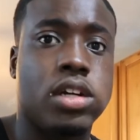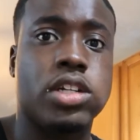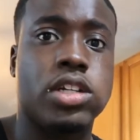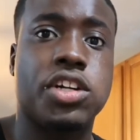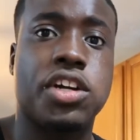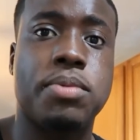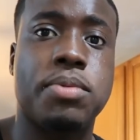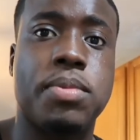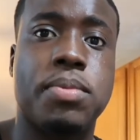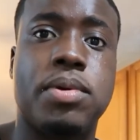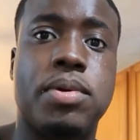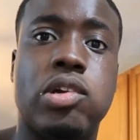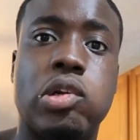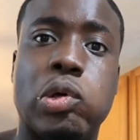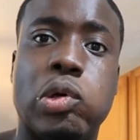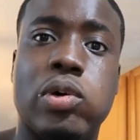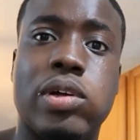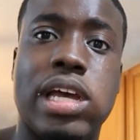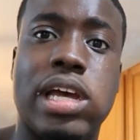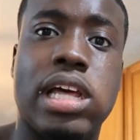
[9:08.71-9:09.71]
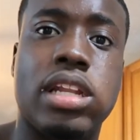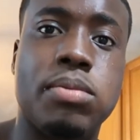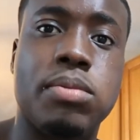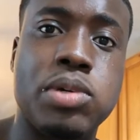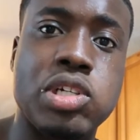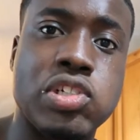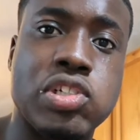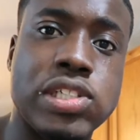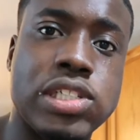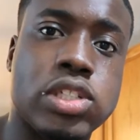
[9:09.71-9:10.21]
Y'all remember the little
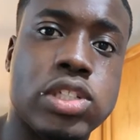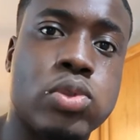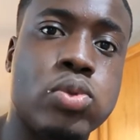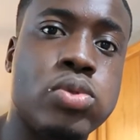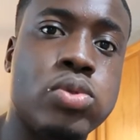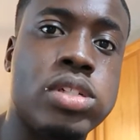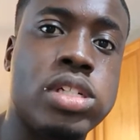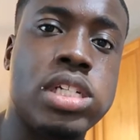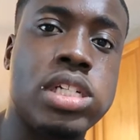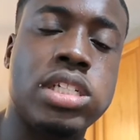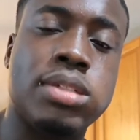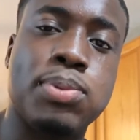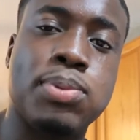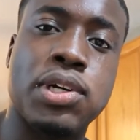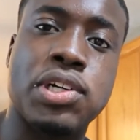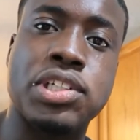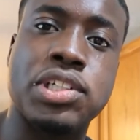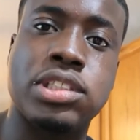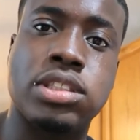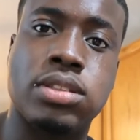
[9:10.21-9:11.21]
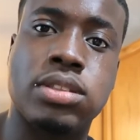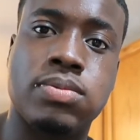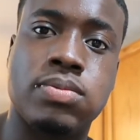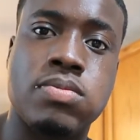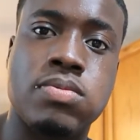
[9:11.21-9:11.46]
elementary school cheeseburgers?